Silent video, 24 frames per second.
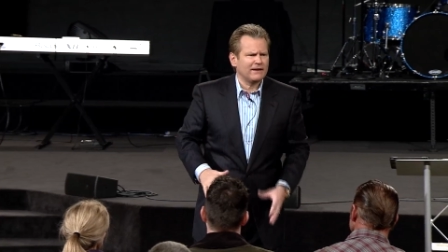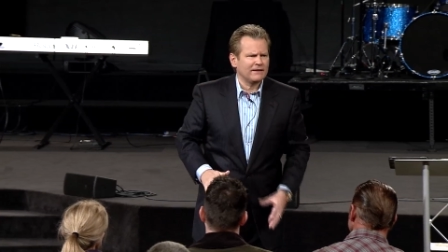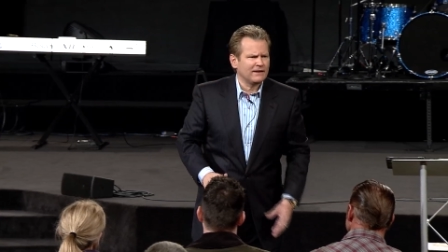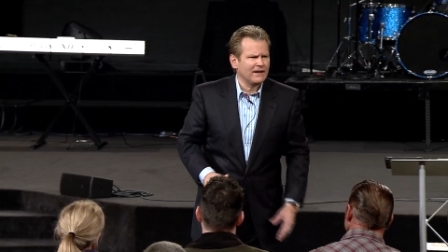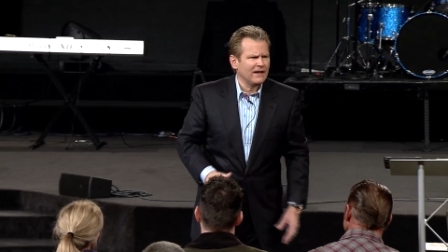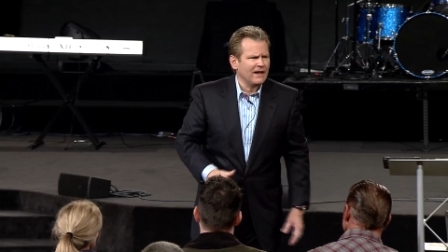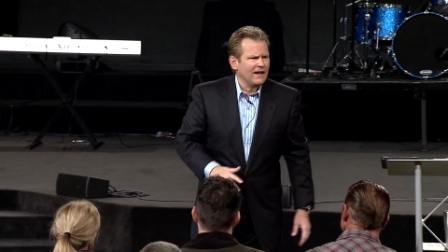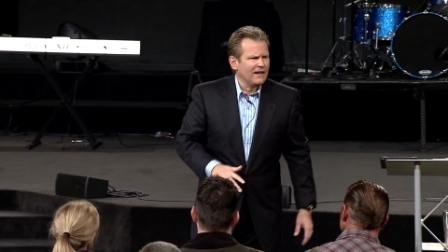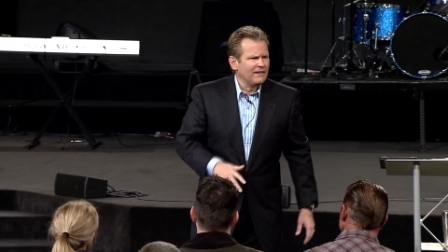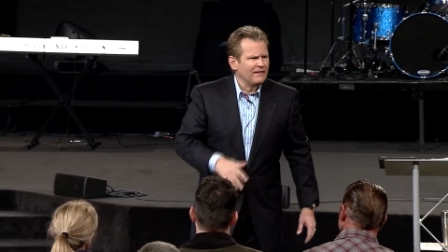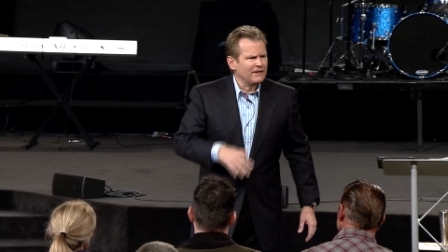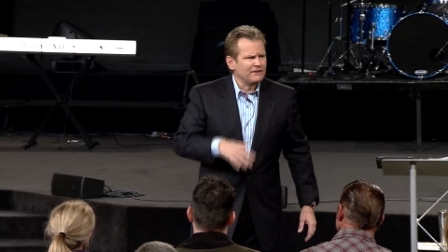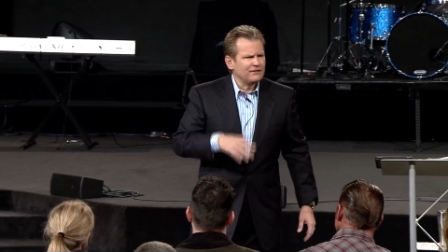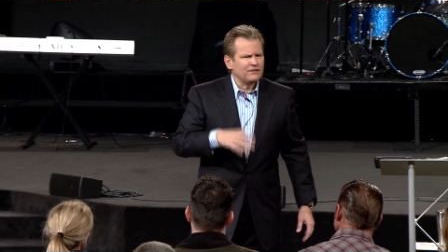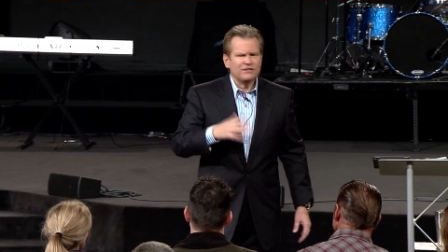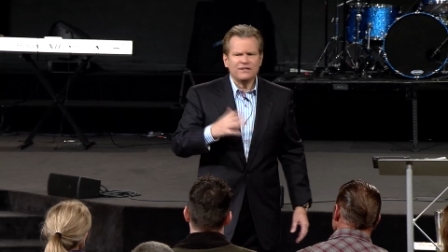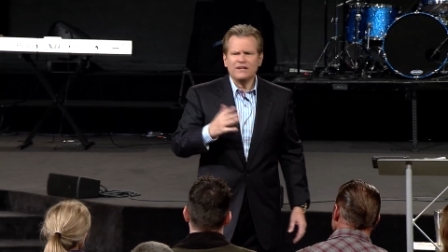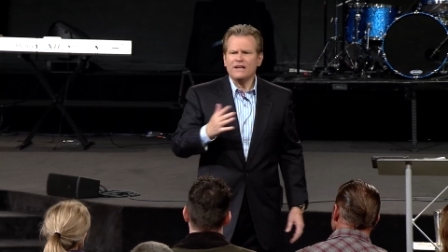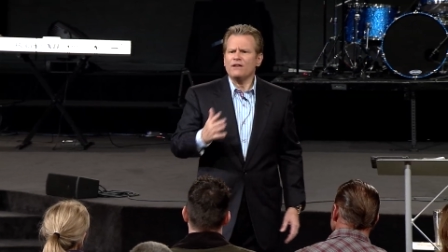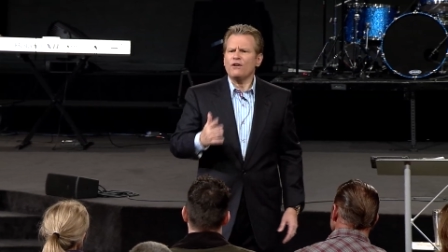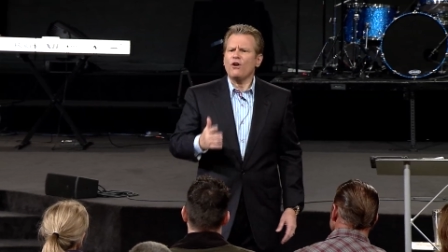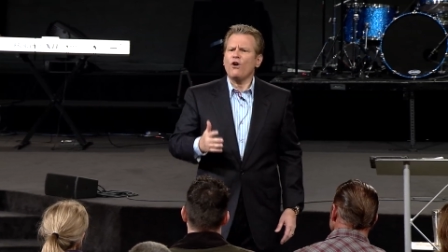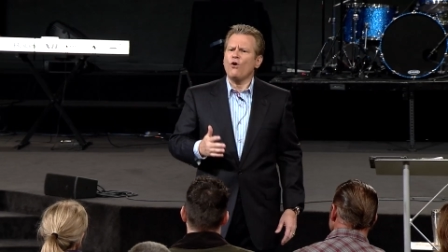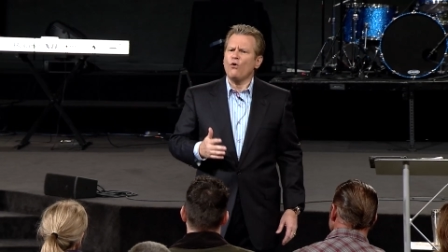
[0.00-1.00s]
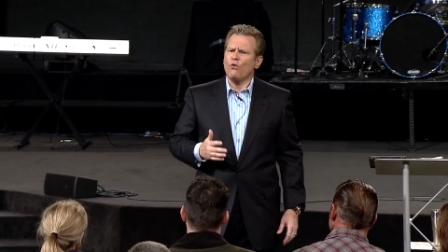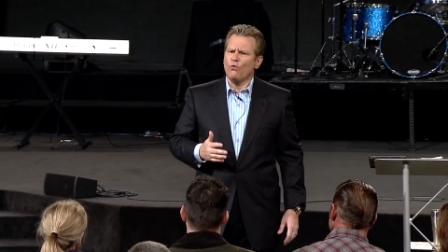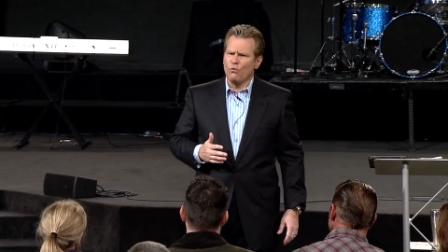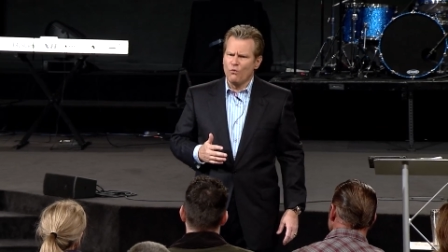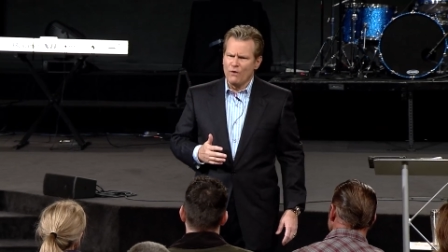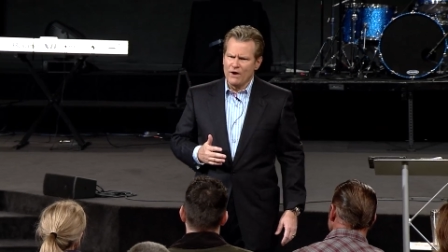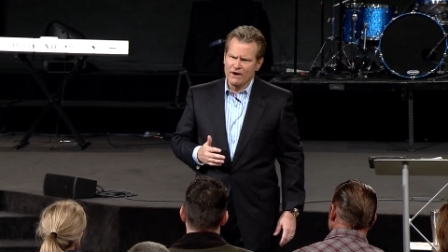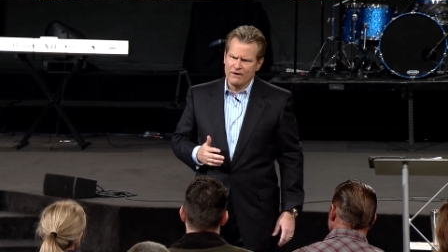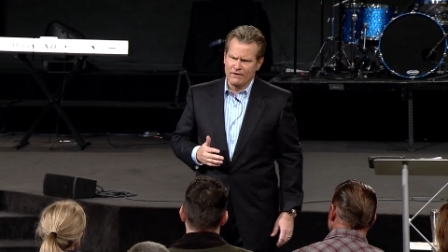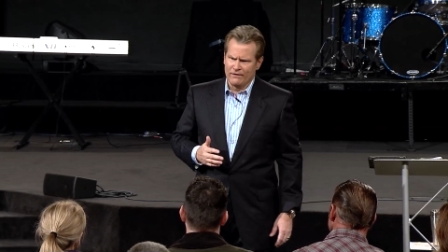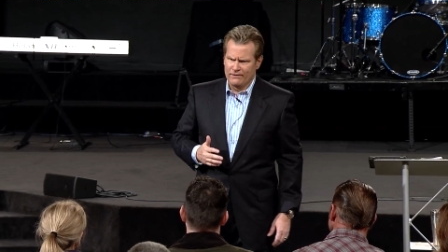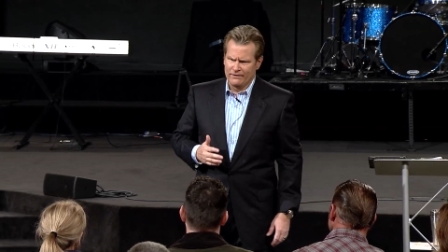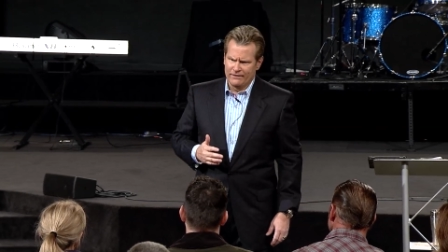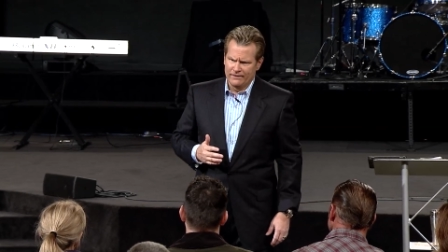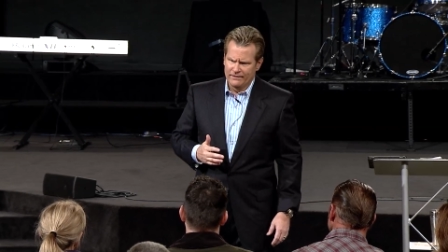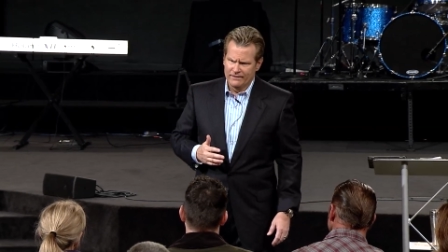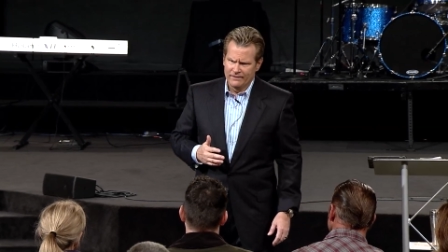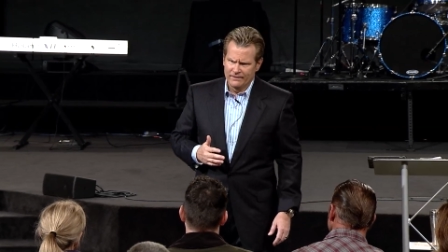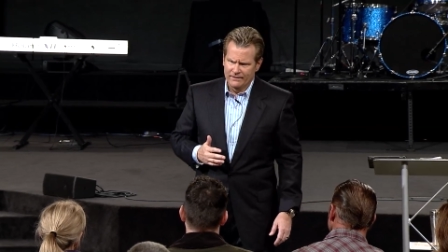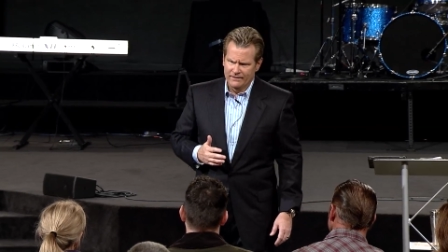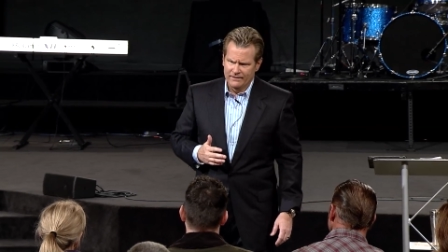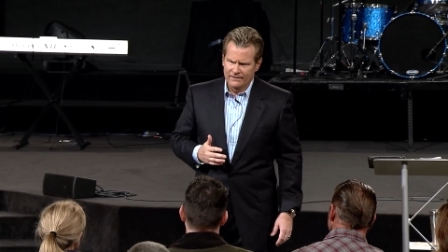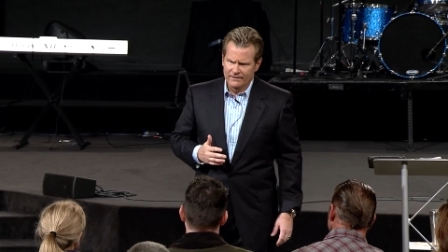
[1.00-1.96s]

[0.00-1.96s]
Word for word: And they just get all weird.